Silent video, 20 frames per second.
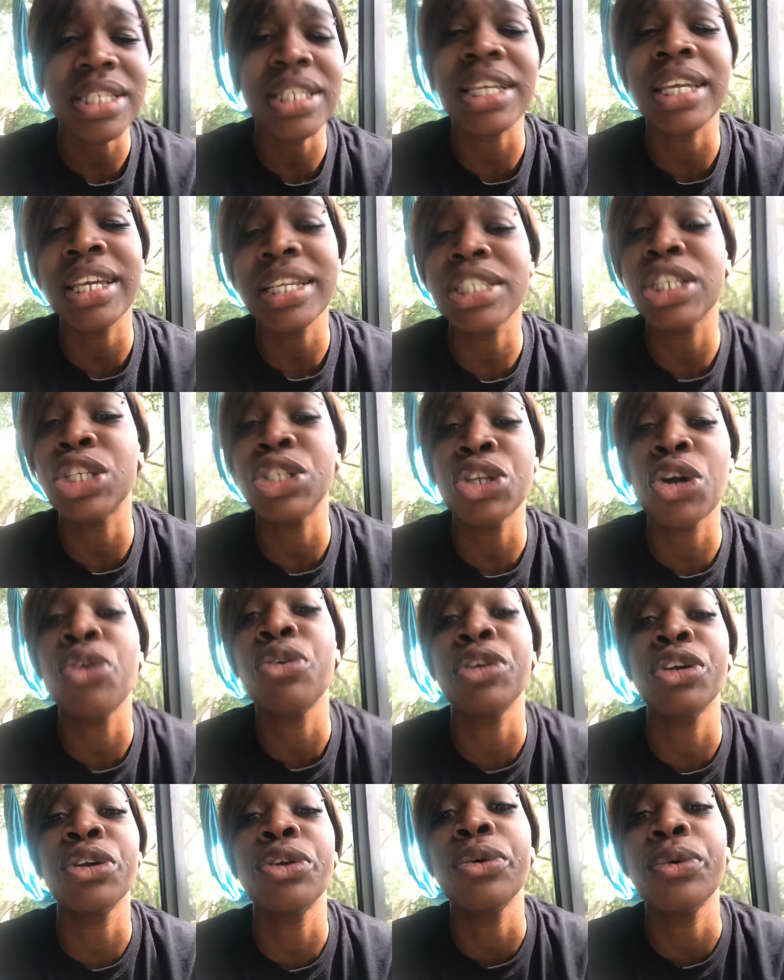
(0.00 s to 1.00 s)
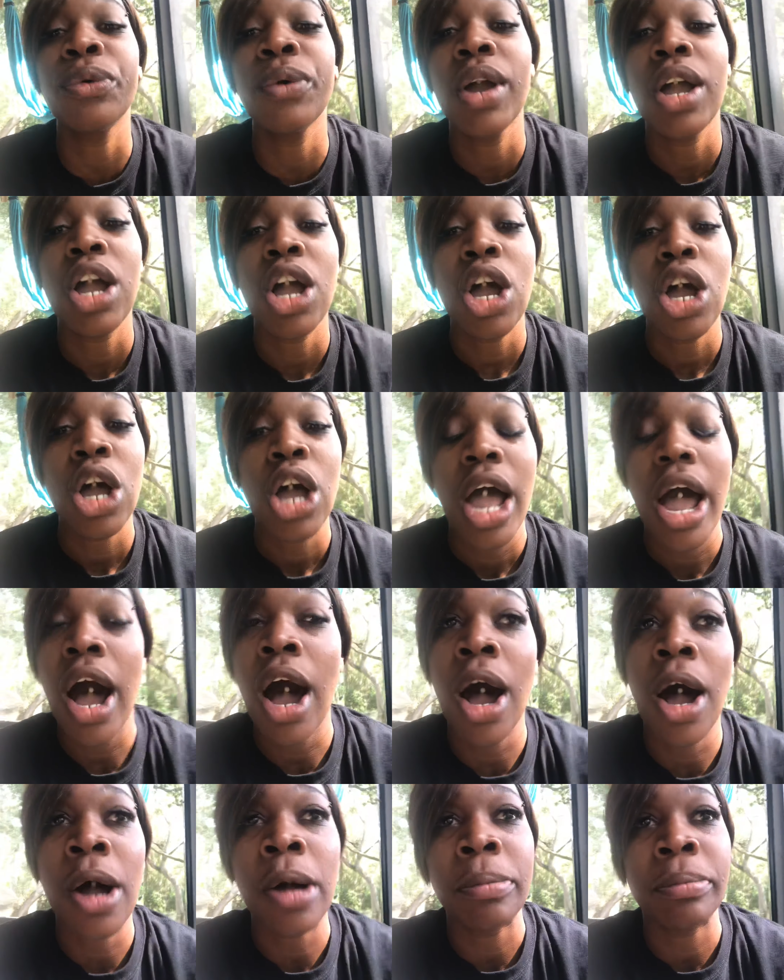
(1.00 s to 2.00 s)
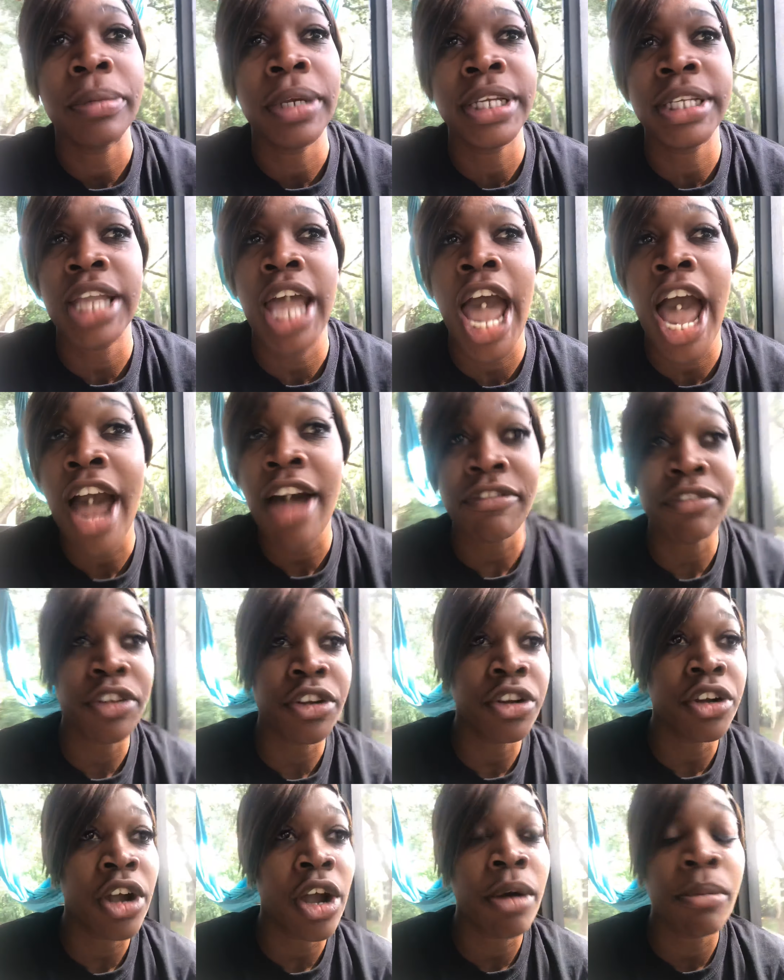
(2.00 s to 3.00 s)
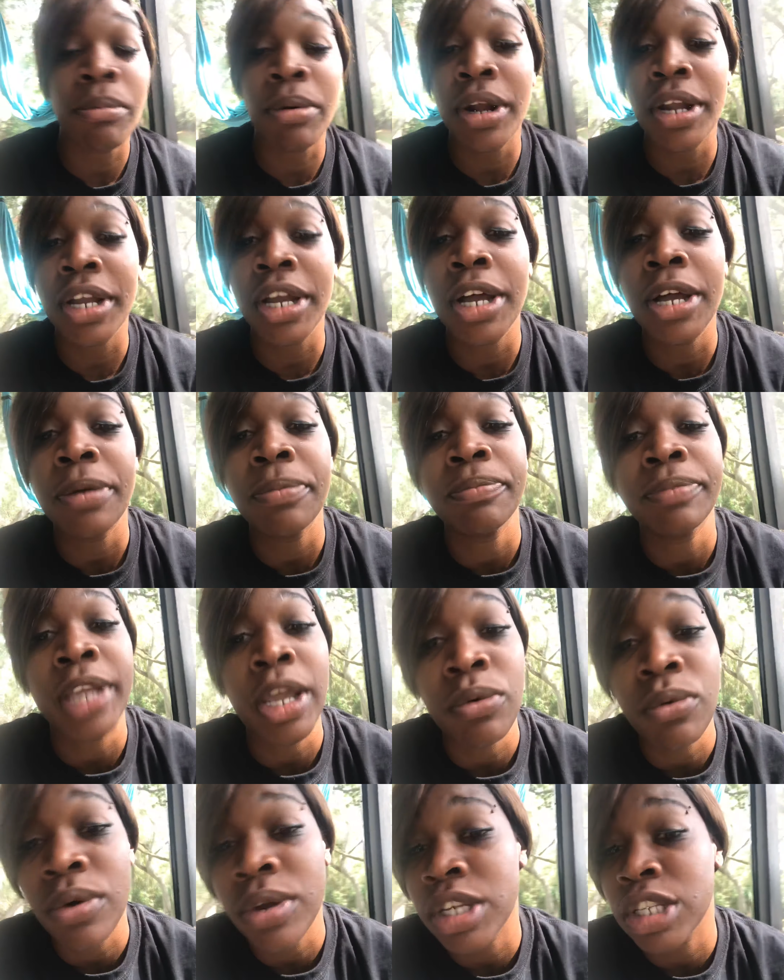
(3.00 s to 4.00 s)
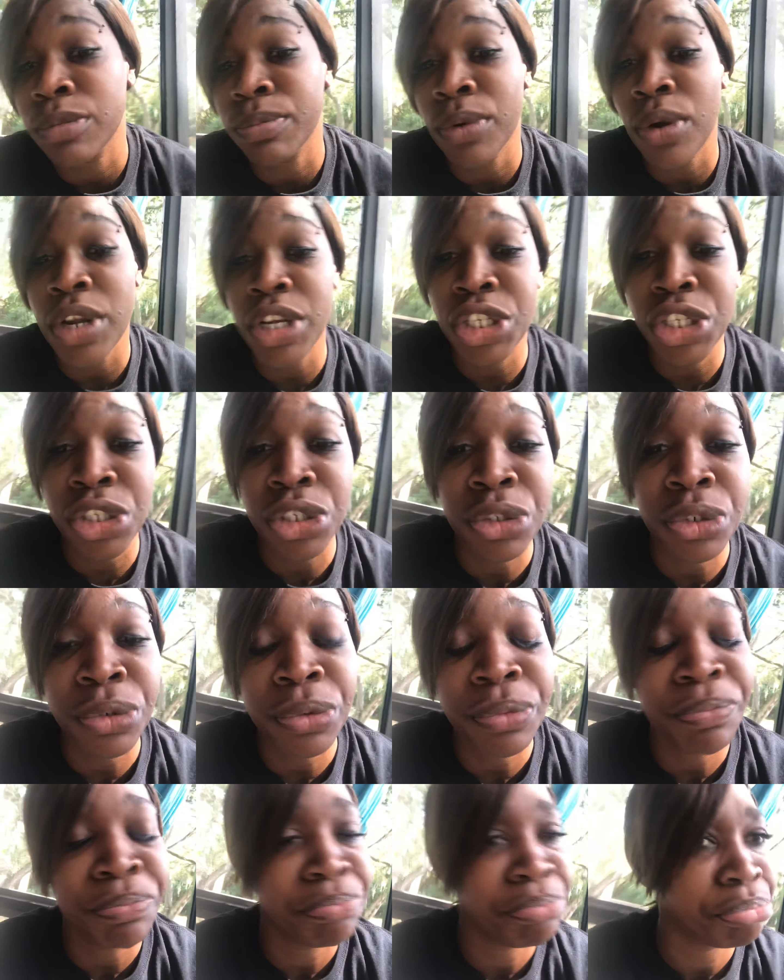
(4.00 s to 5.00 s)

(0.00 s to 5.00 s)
get to know you. And after a breakup, they will exploit you.